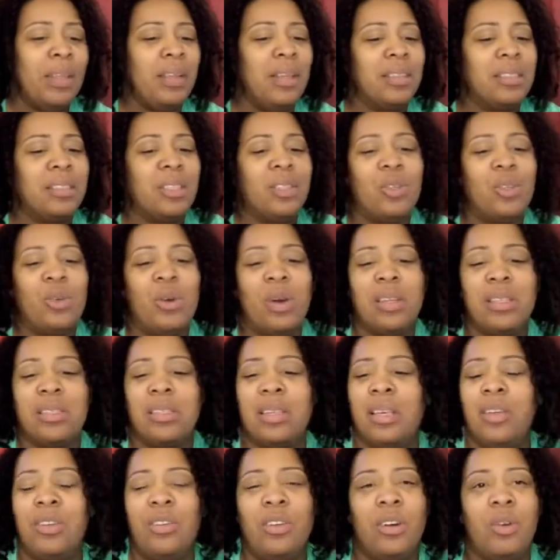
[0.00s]
So Darla say,
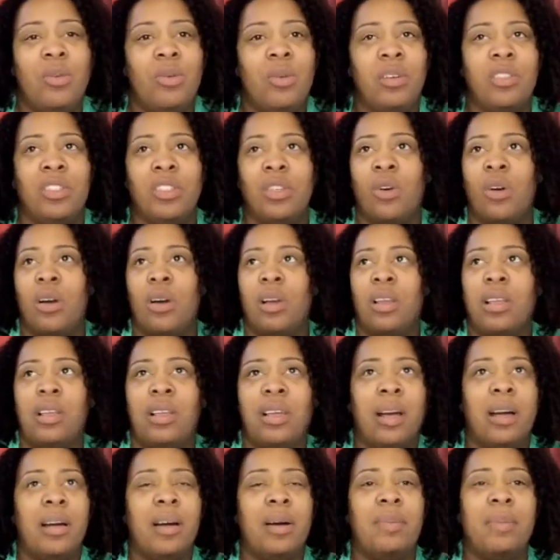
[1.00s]
you know what, Charlie?
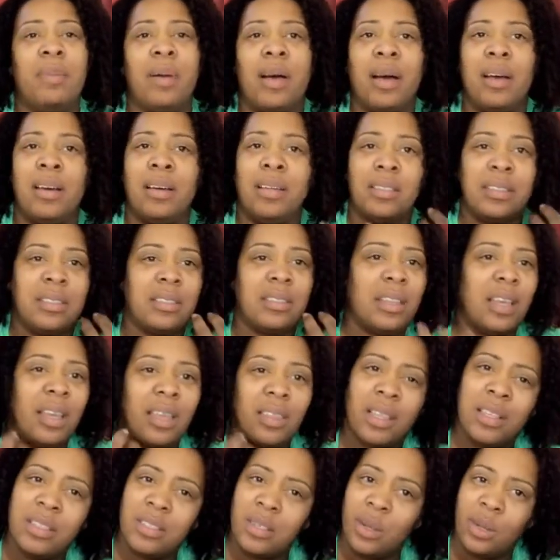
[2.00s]
I understand
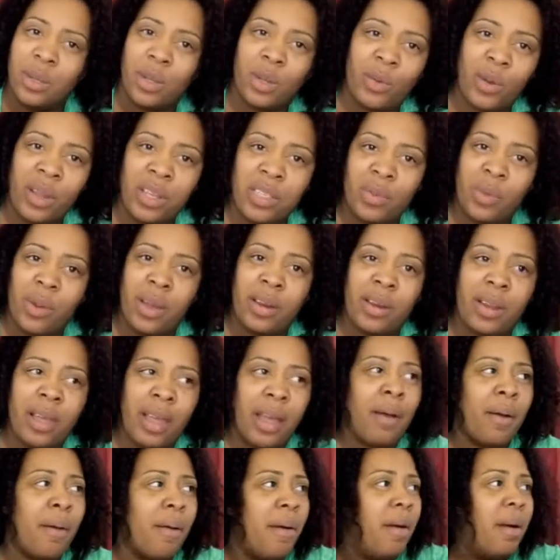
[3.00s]
things are a little crazy right
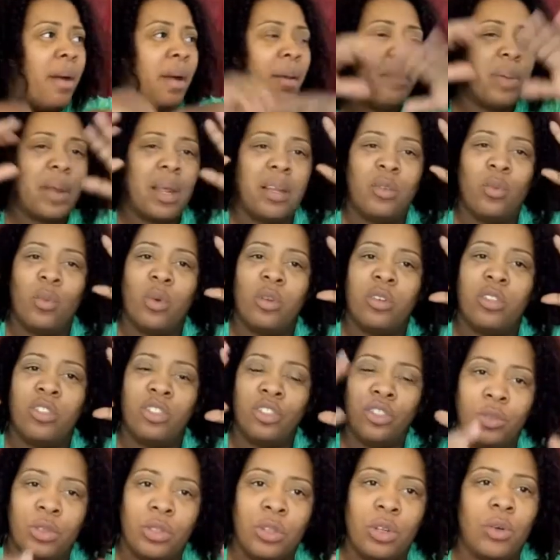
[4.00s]
now, but I just want
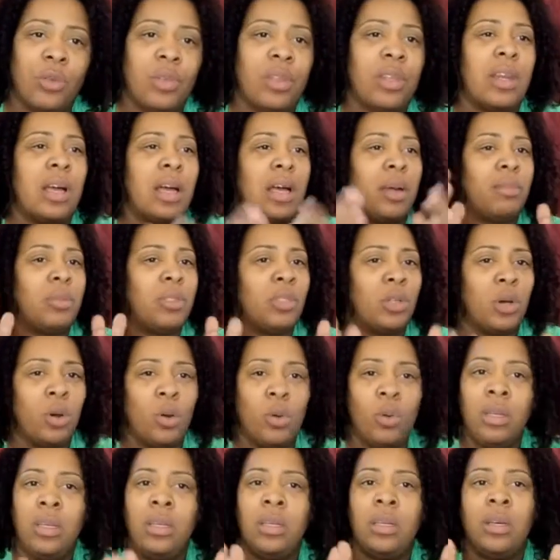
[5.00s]
you to know that I'm
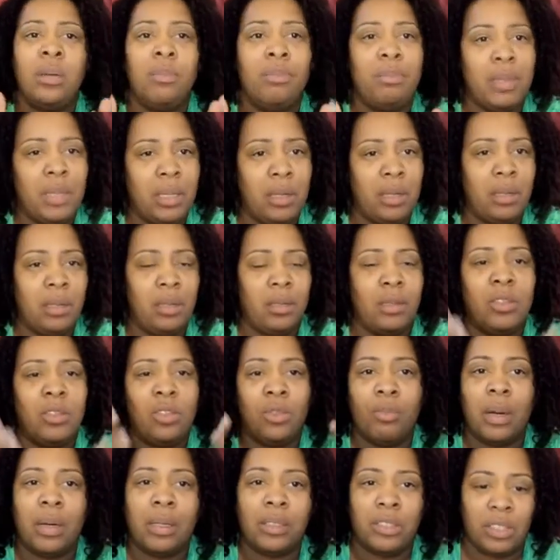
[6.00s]
totally committed to
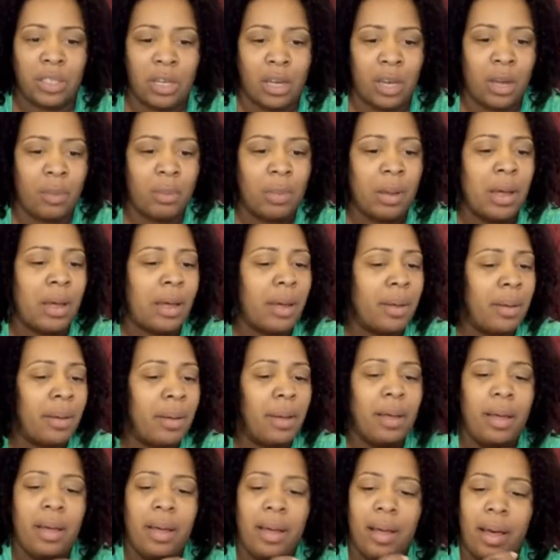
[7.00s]
my job. I'm
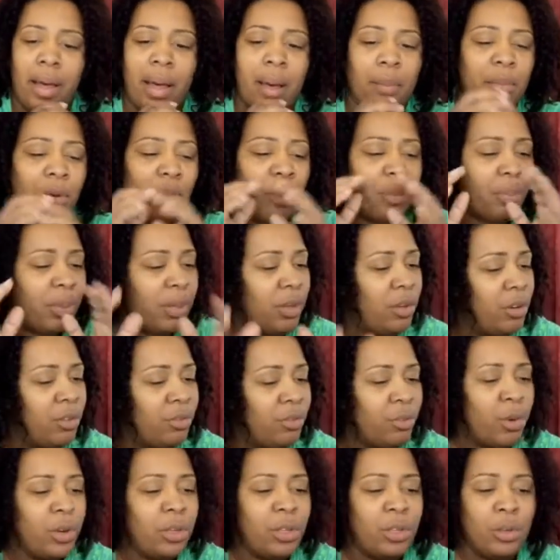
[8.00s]
going to be here
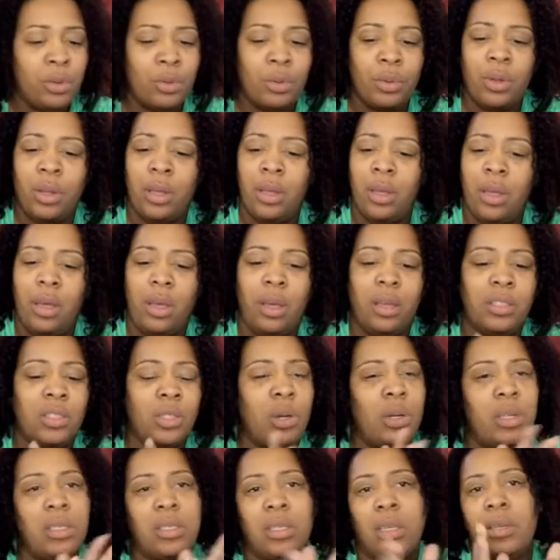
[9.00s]
for you. And
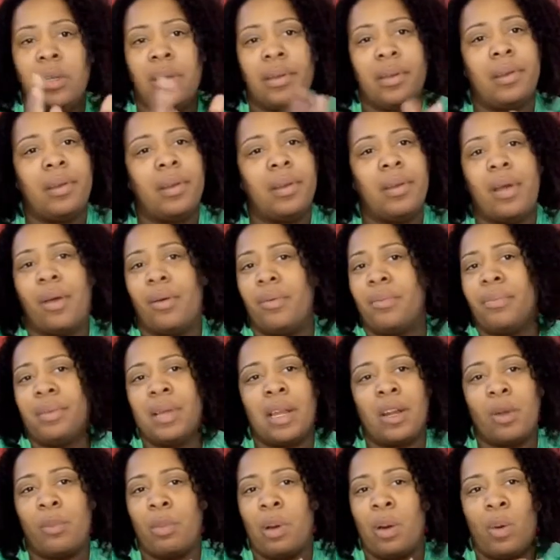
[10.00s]
Charlie said, no,
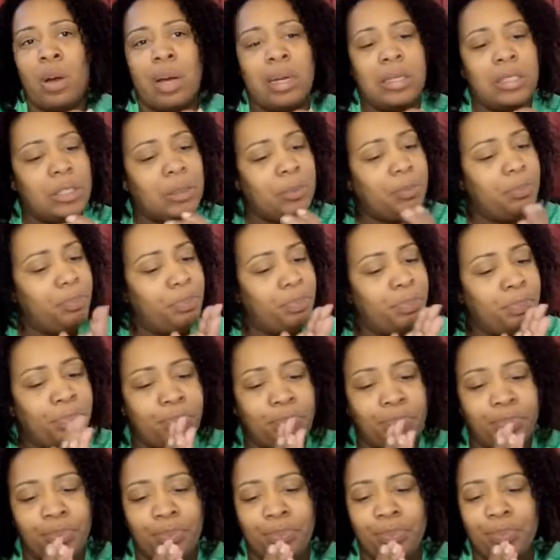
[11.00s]
not on my watch.
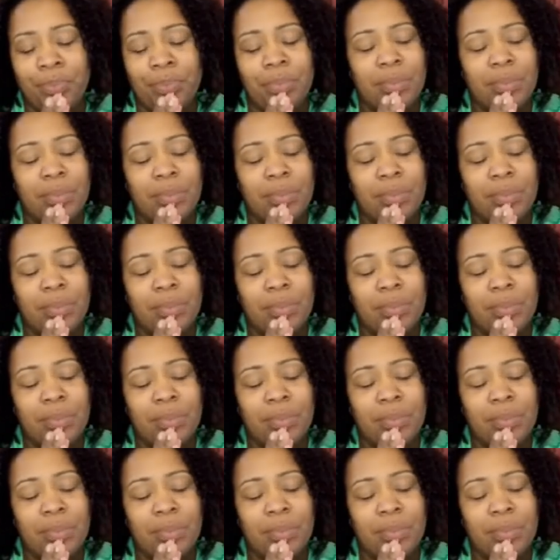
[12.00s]
Mm-mm.